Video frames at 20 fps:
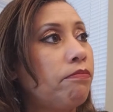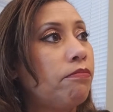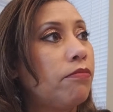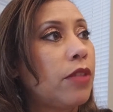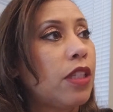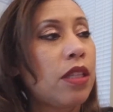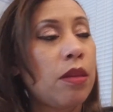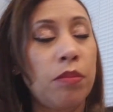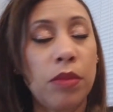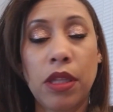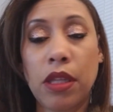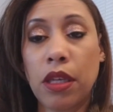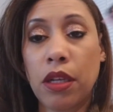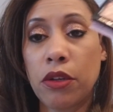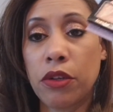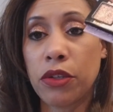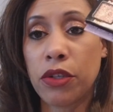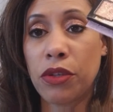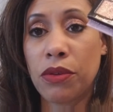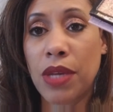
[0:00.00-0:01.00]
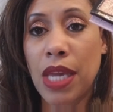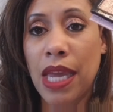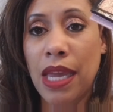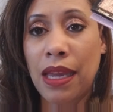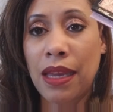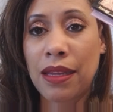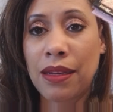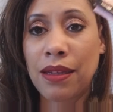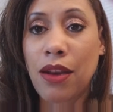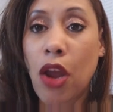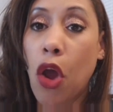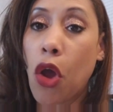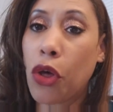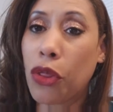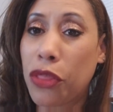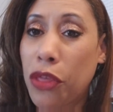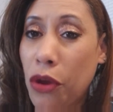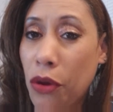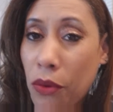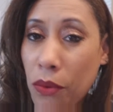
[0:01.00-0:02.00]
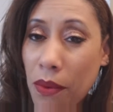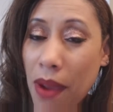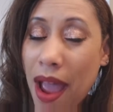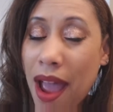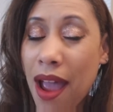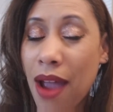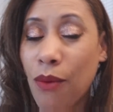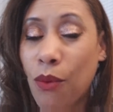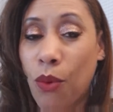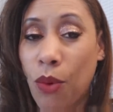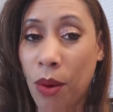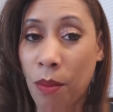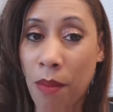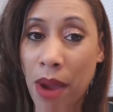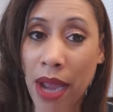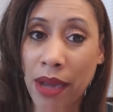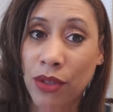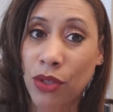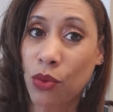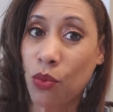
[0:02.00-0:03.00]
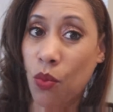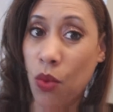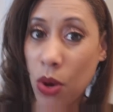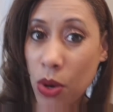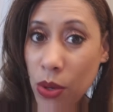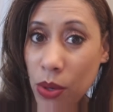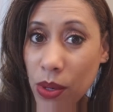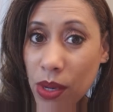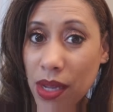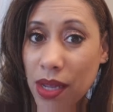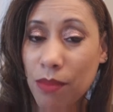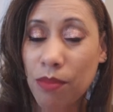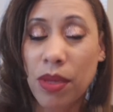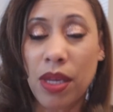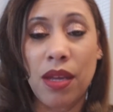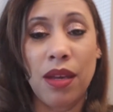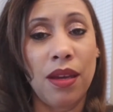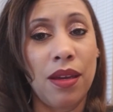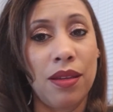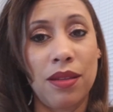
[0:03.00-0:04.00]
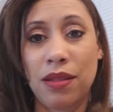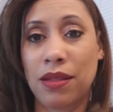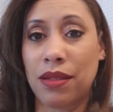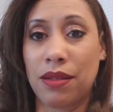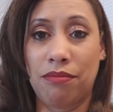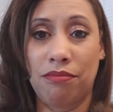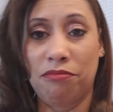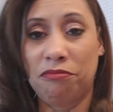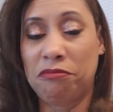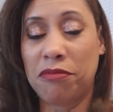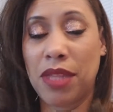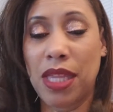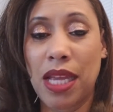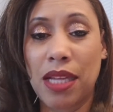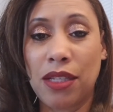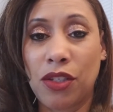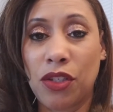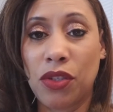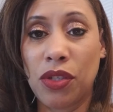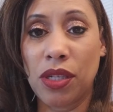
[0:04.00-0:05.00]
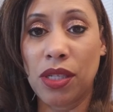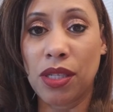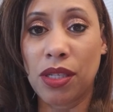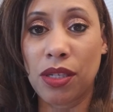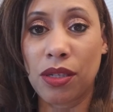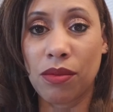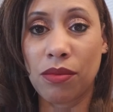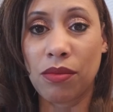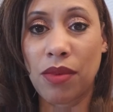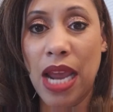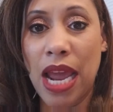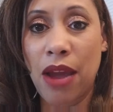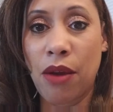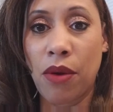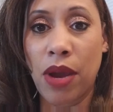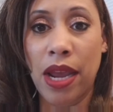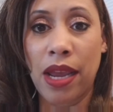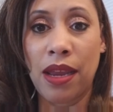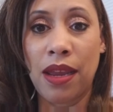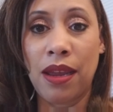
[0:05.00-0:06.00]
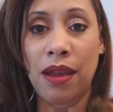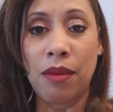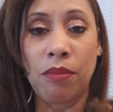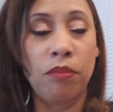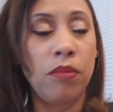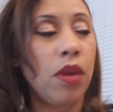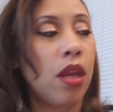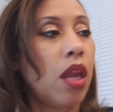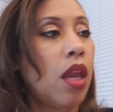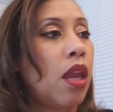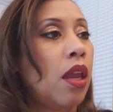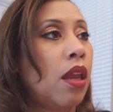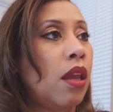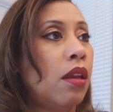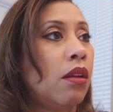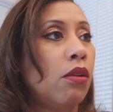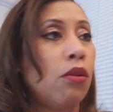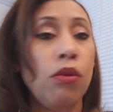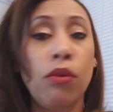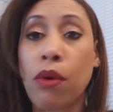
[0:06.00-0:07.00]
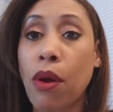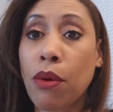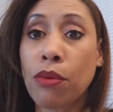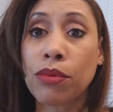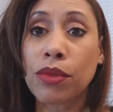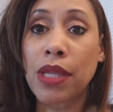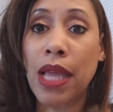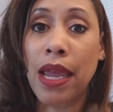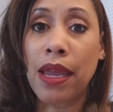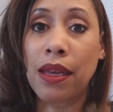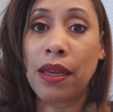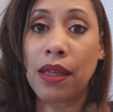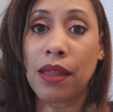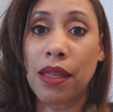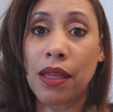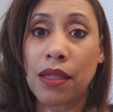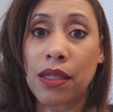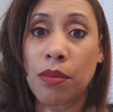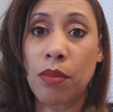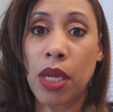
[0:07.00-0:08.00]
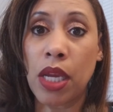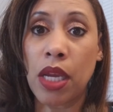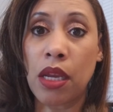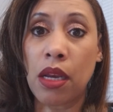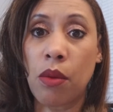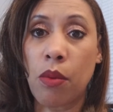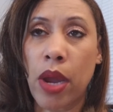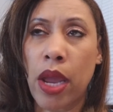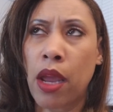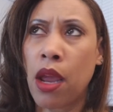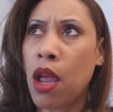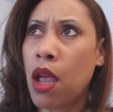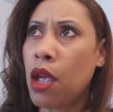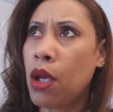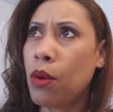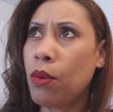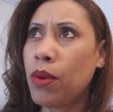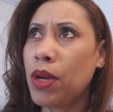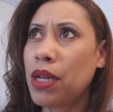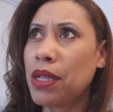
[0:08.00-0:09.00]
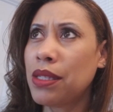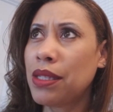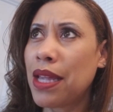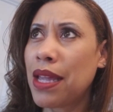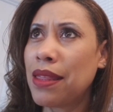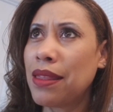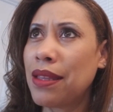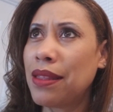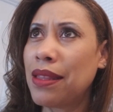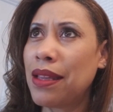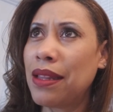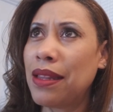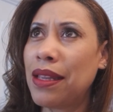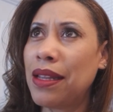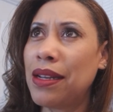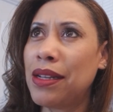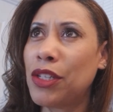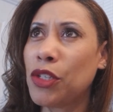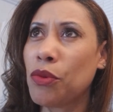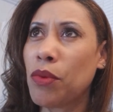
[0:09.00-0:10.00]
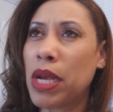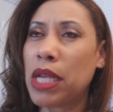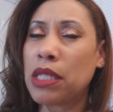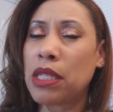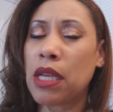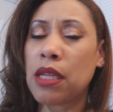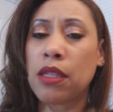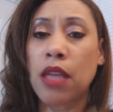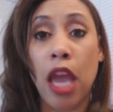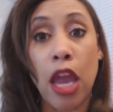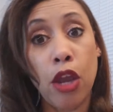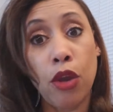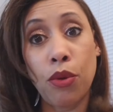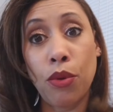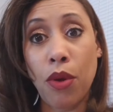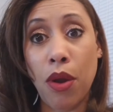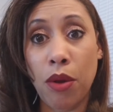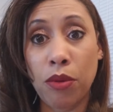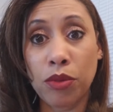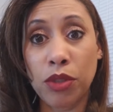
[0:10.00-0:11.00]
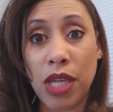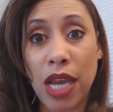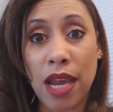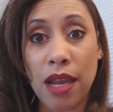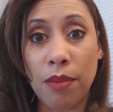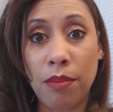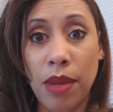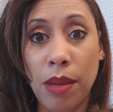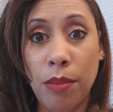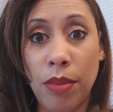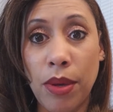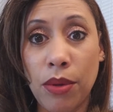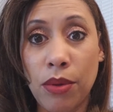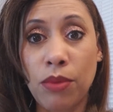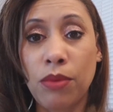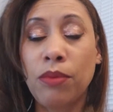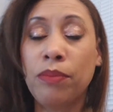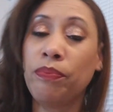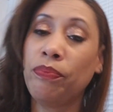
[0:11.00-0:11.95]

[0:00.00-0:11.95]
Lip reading: some glitter, you can. Although I wore mine to work because that's just how I am. And who gonna say anything to me anyway? What is that lady Sheree says? Who gonna check me, boo?